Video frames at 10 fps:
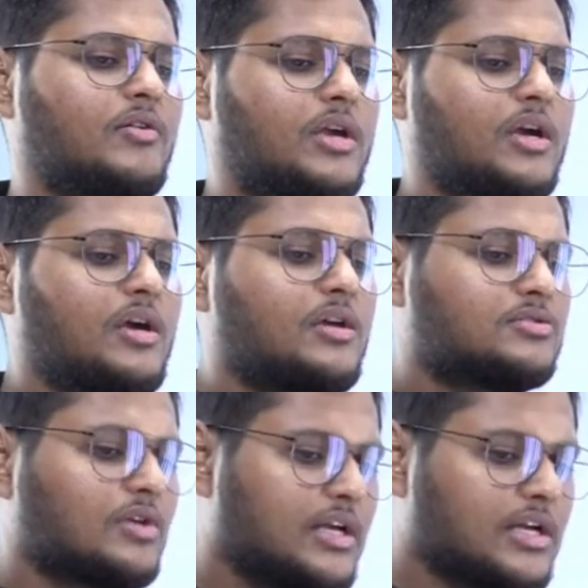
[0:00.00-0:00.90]
Okay,
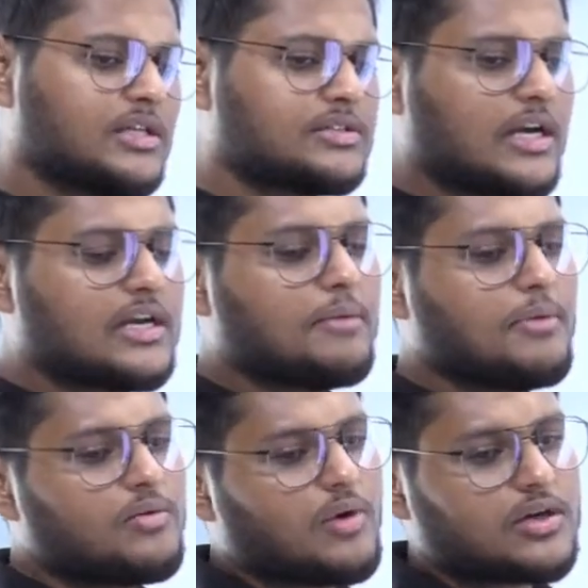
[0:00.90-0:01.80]
so here the state
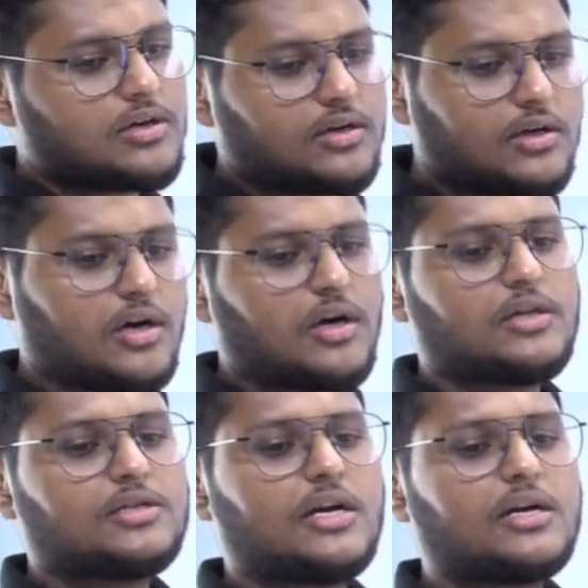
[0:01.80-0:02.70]
government, what
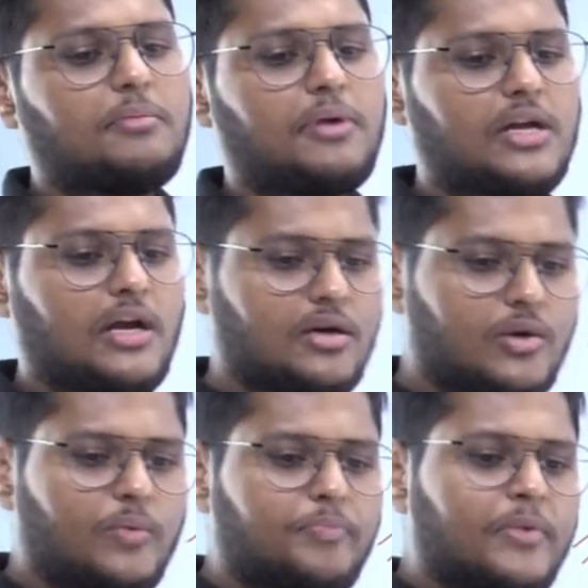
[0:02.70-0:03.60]
the state government
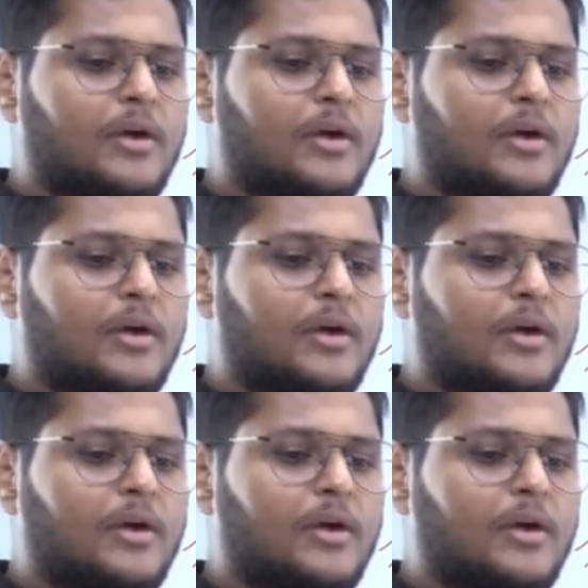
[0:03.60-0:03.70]
can do,